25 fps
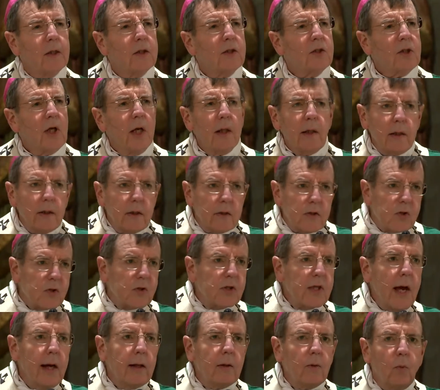Tell us
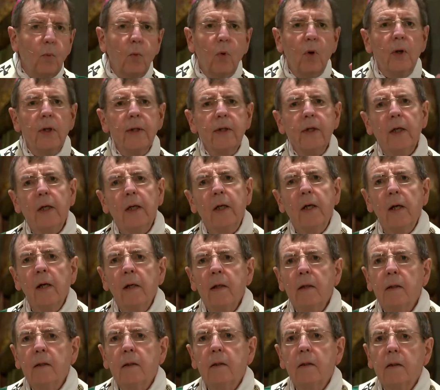that one
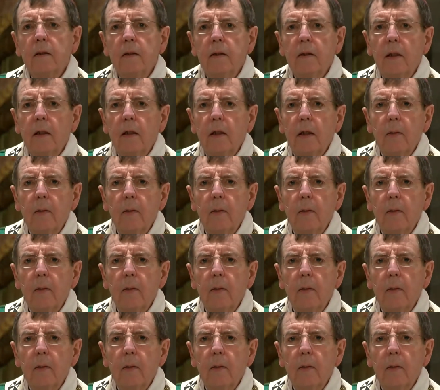again